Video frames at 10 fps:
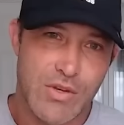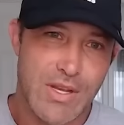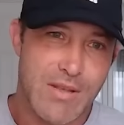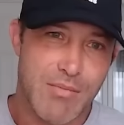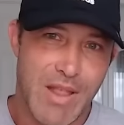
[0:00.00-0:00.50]
when you're
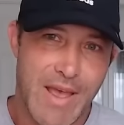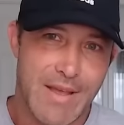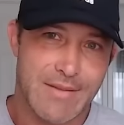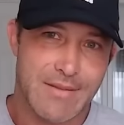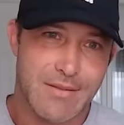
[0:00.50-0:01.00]
eating
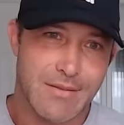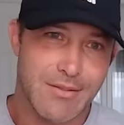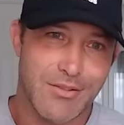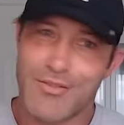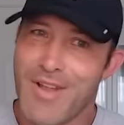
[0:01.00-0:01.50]
plants,
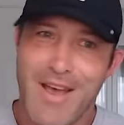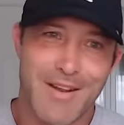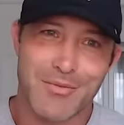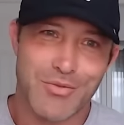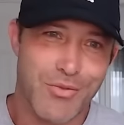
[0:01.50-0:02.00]
you're
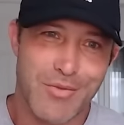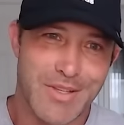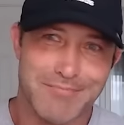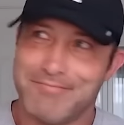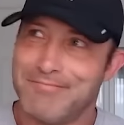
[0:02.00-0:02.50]
not
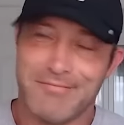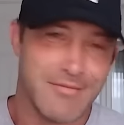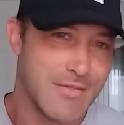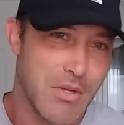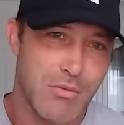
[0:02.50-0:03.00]
absorbing,
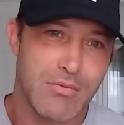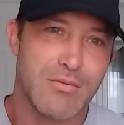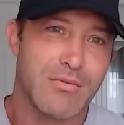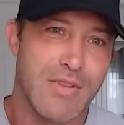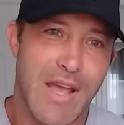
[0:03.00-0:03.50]
you know,
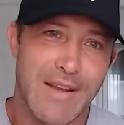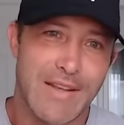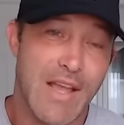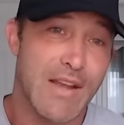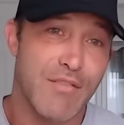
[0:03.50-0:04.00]

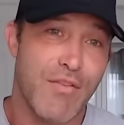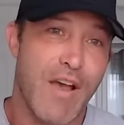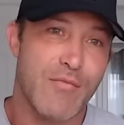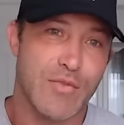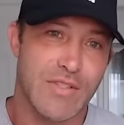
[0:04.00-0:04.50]
90,
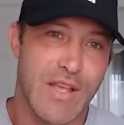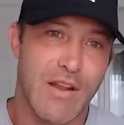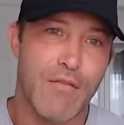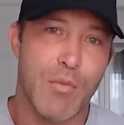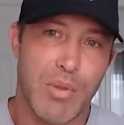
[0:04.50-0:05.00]
95%
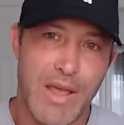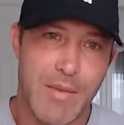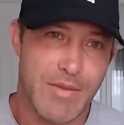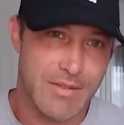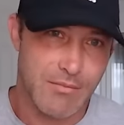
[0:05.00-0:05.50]
of the
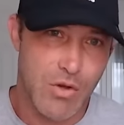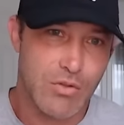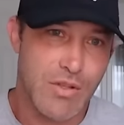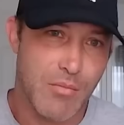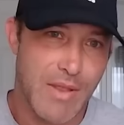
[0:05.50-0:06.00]
plant, because
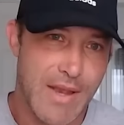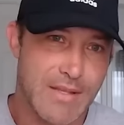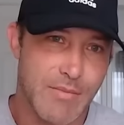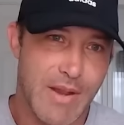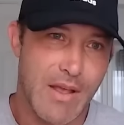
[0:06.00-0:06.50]
most of the plant
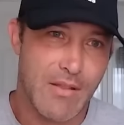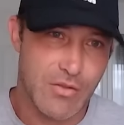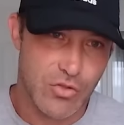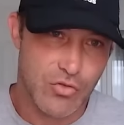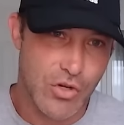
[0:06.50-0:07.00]
is made out of
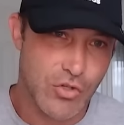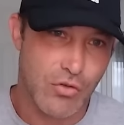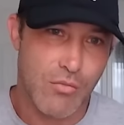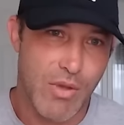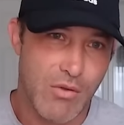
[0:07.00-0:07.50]
the
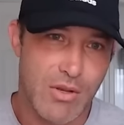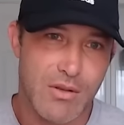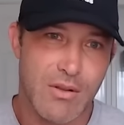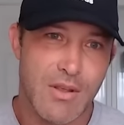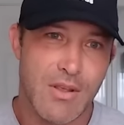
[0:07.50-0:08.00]
structural
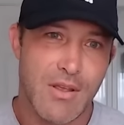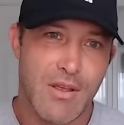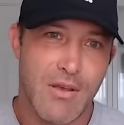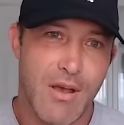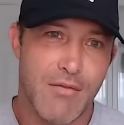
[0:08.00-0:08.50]
component
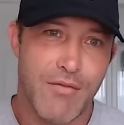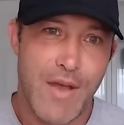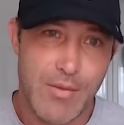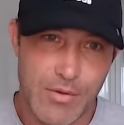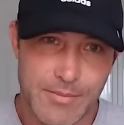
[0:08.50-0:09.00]
of
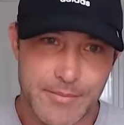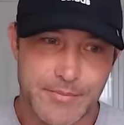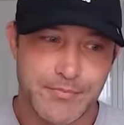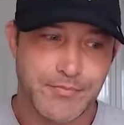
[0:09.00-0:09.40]
fiber,